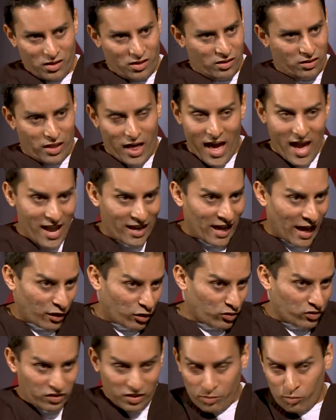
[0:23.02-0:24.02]
leg, I
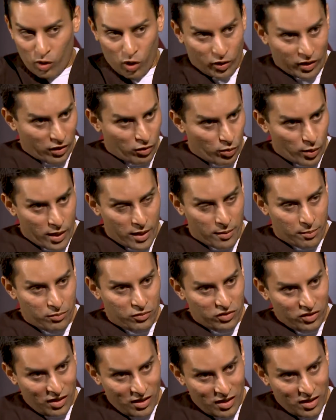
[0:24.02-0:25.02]
don't see broken
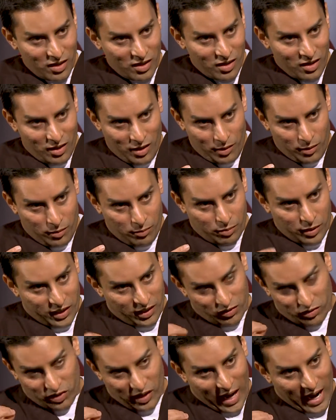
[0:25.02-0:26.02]
ribs, but
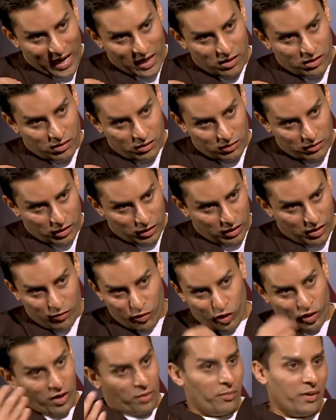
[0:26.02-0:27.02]
inside the
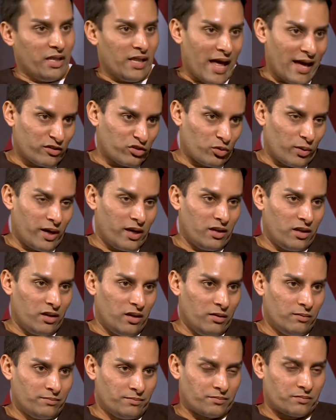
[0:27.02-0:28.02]
liver can be lacerated,
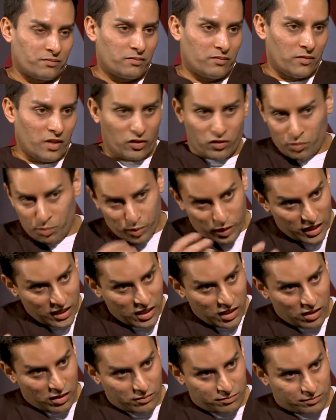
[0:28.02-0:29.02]
the
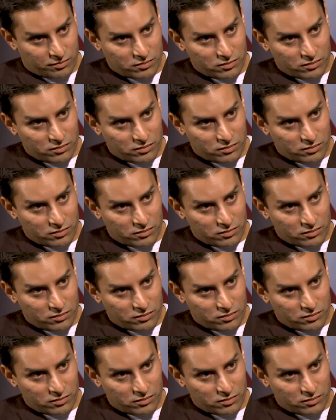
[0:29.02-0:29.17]
spleen,